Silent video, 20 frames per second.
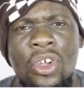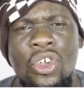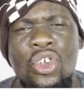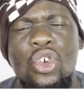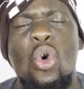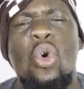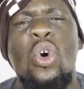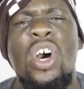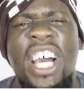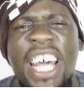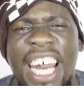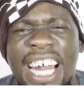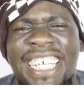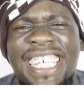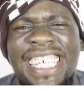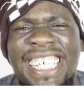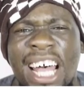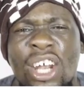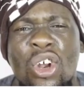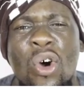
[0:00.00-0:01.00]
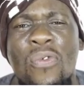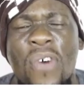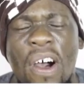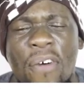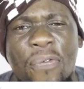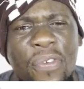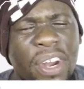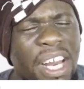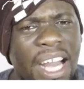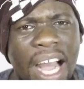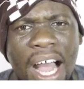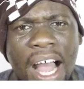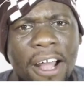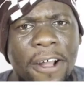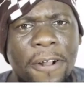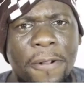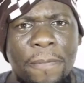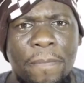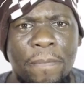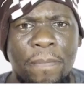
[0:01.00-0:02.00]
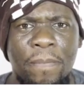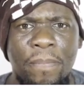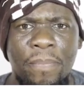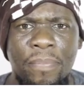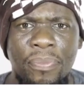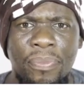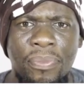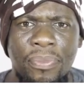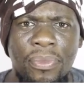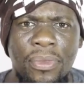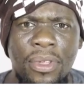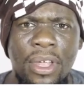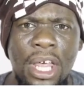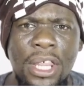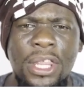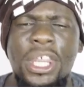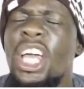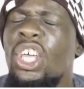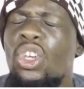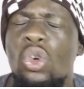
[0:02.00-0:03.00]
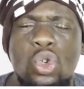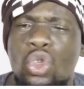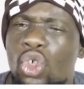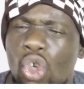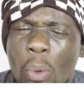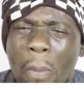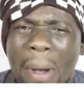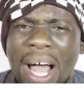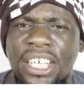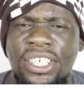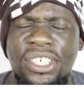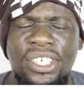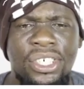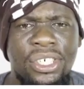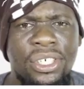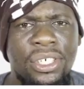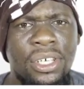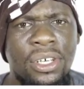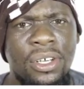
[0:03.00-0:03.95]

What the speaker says: You great son of Africa. Thank you so much.